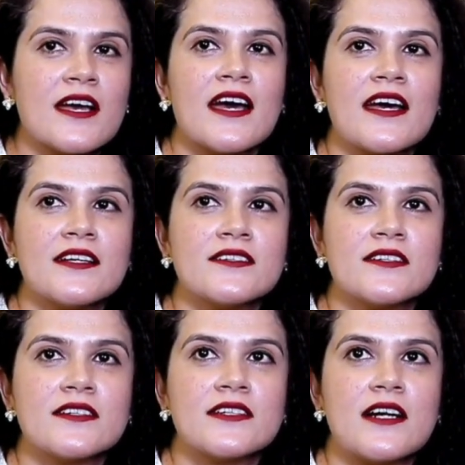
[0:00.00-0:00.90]

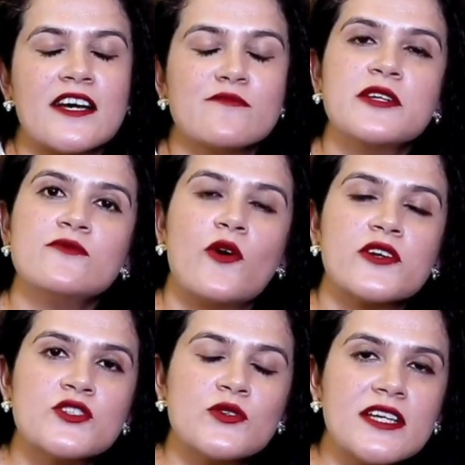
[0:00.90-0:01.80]
And I've been
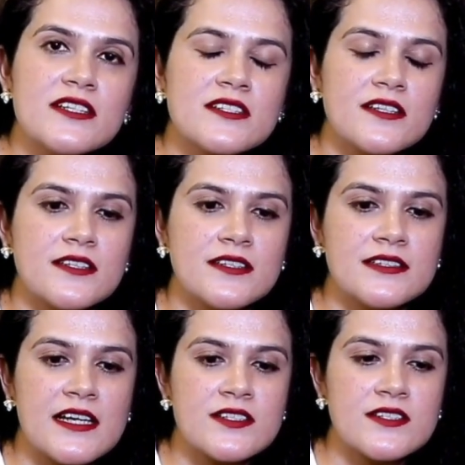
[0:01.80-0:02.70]
fortunate
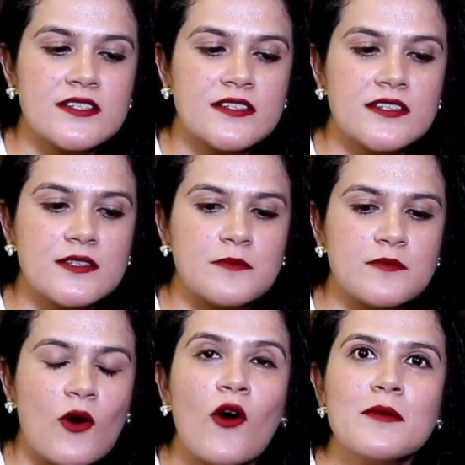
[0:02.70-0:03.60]
that
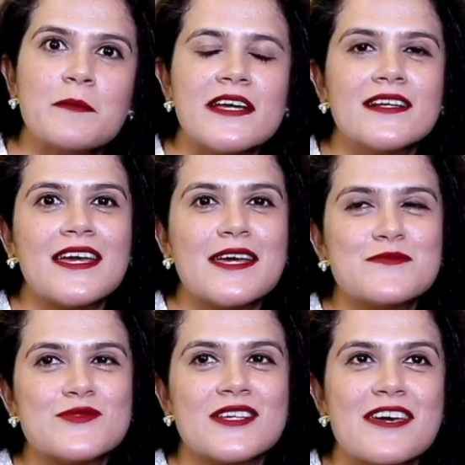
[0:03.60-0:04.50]
all big
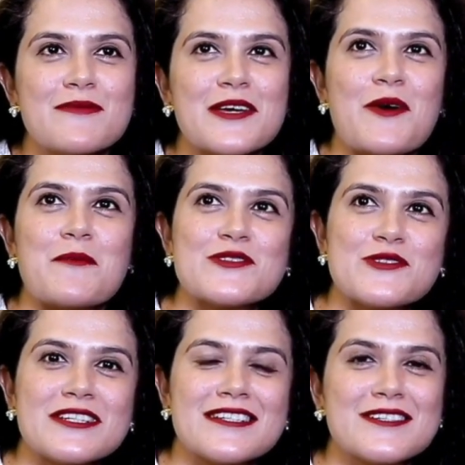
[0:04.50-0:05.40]
names gave me an
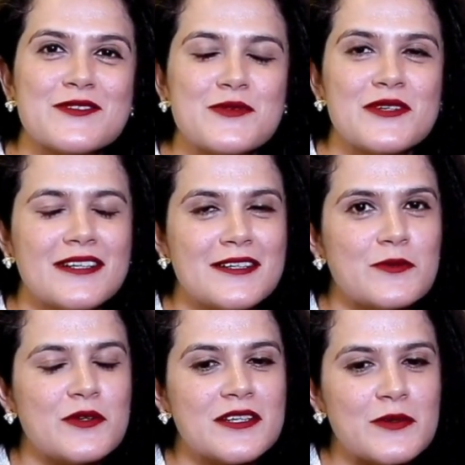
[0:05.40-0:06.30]
opportunity to
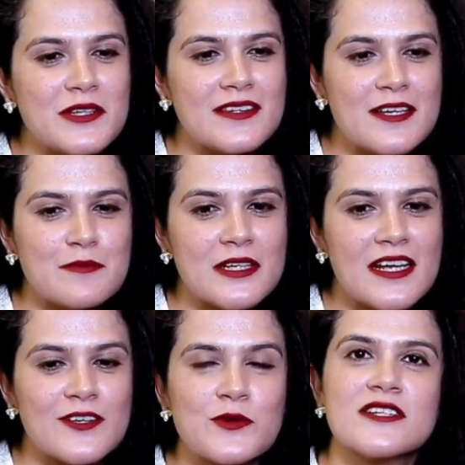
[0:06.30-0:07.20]
work with them,
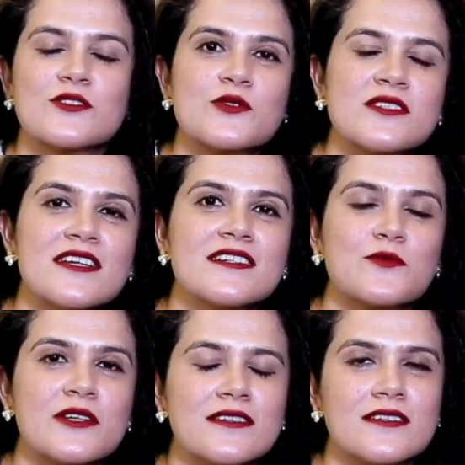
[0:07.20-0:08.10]
and I could associate
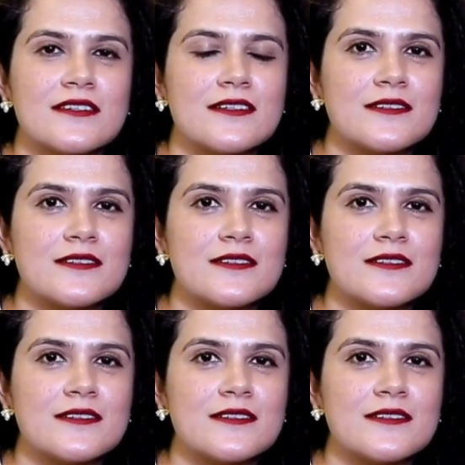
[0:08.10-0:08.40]
with,